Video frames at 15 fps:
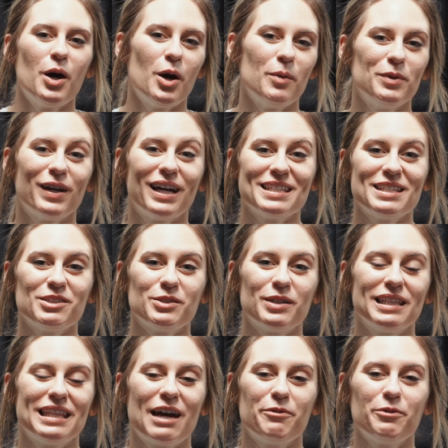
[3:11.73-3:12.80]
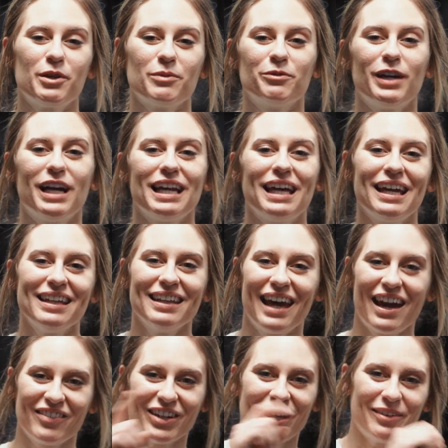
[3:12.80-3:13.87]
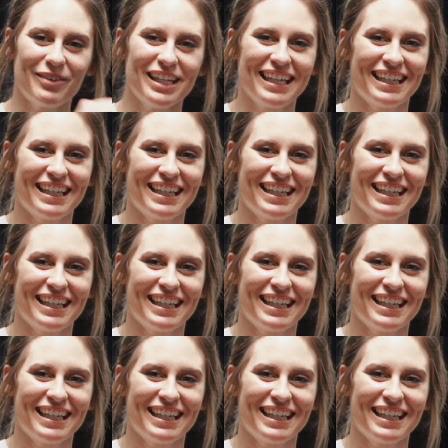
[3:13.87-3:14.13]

Hope you guys enjoyed that Form Friday. Have a great